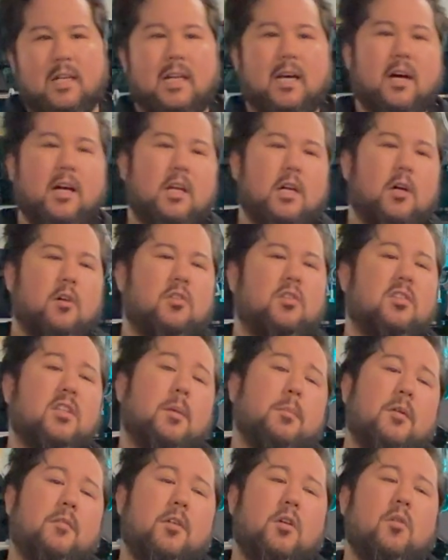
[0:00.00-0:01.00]
Now, I know
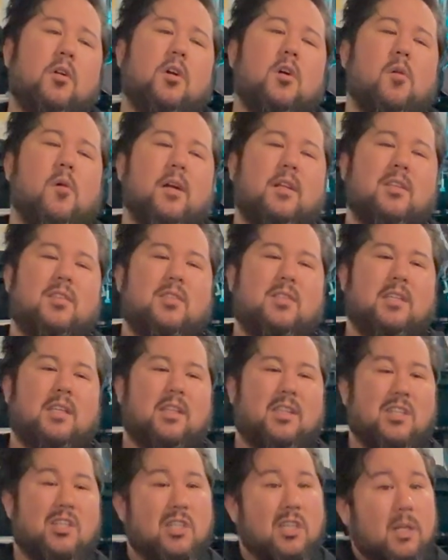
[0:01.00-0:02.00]
some of you are going to
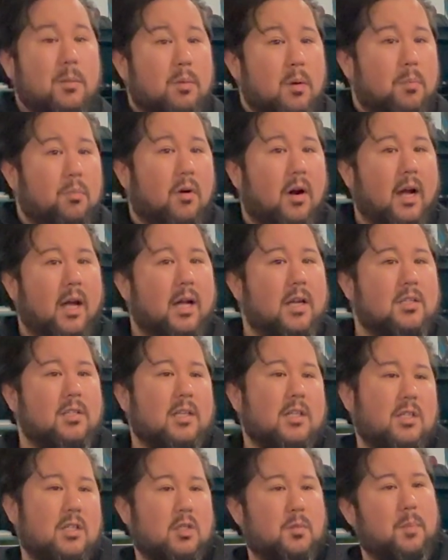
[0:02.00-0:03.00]
see the cheaper price
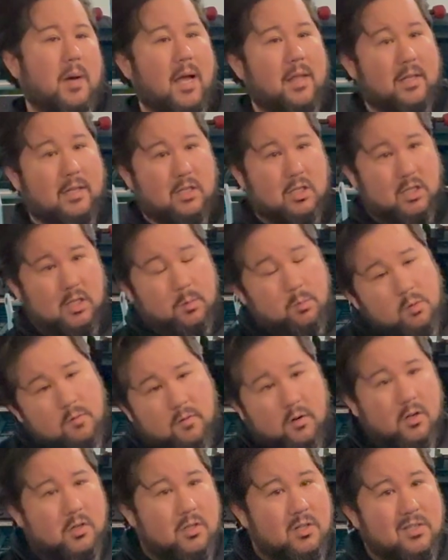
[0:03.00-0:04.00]
and just buy the Temu
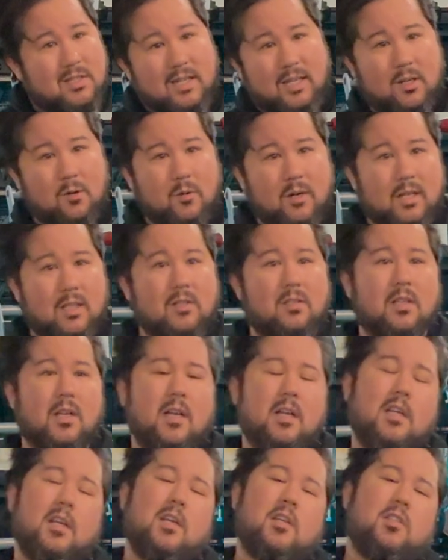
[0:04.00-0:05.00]
versions anyways,
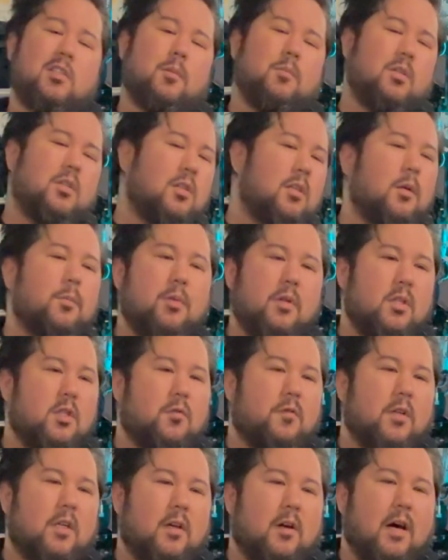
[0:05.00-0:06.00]
so I'm just going to put
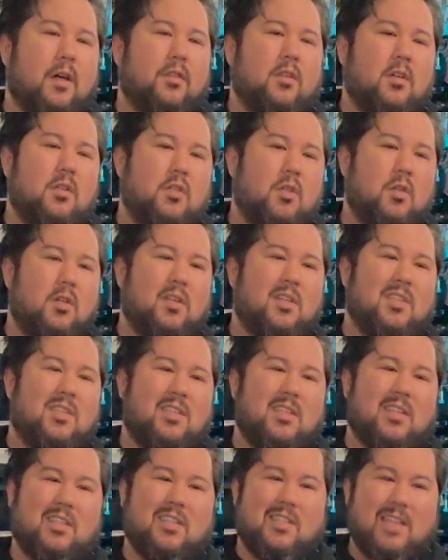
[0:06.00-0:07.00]
this video out there so you can
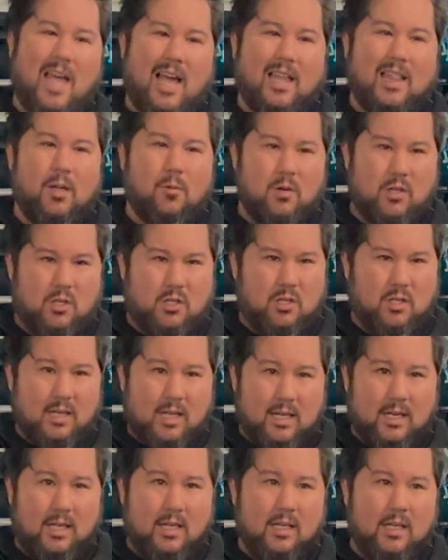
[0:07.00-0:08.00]
see exactly what you're
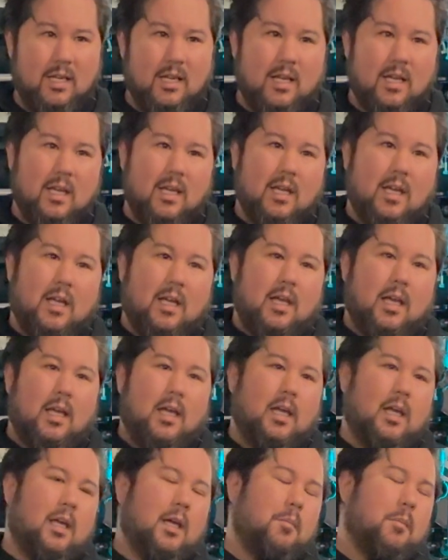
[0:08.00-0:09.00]
getting.
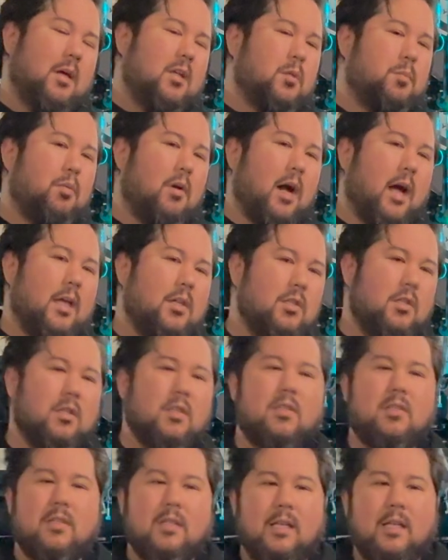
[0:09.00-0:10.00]
It may surprise you
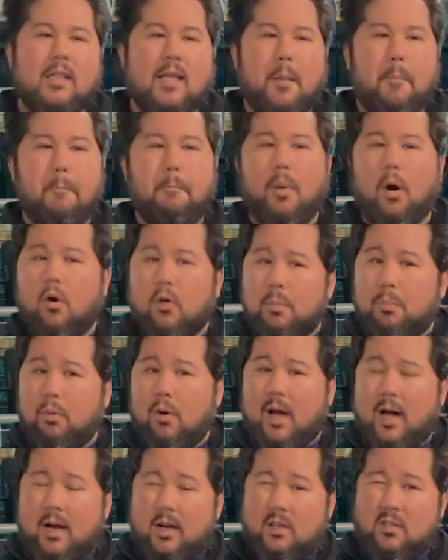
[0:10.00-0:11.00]
to see that both
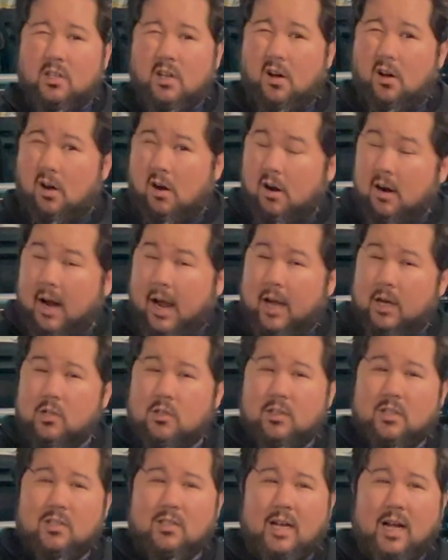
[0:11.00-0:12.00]
products are
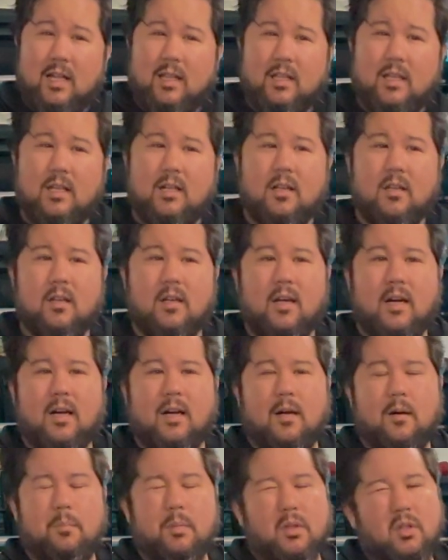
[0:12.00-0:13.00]
actually solid,
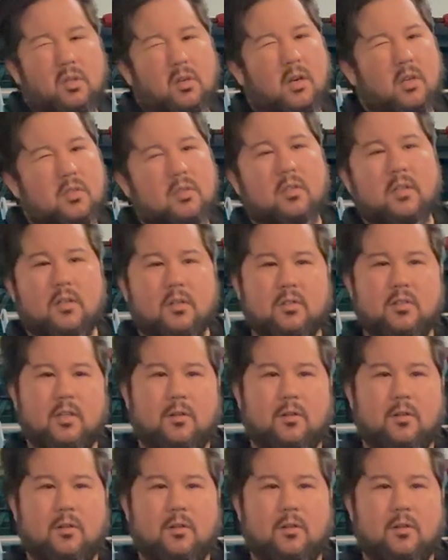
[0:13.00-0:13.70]
but they're also a little